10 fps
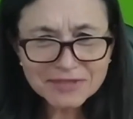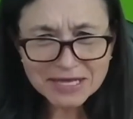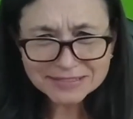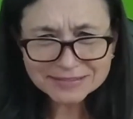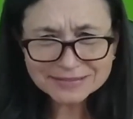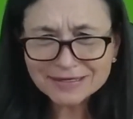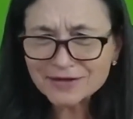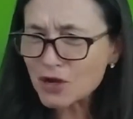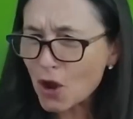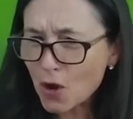This?
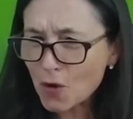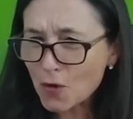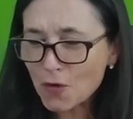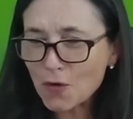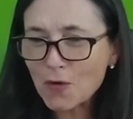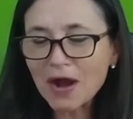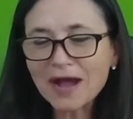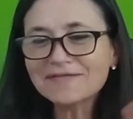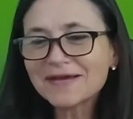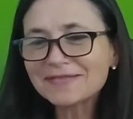No,
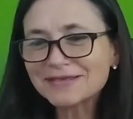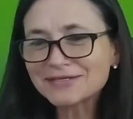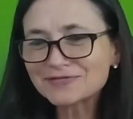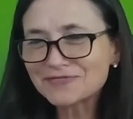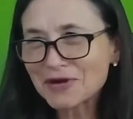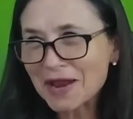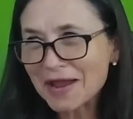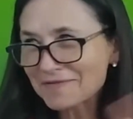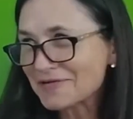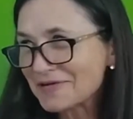I've had
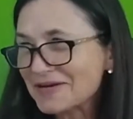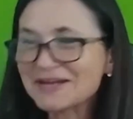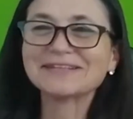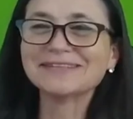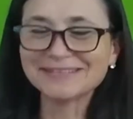ever.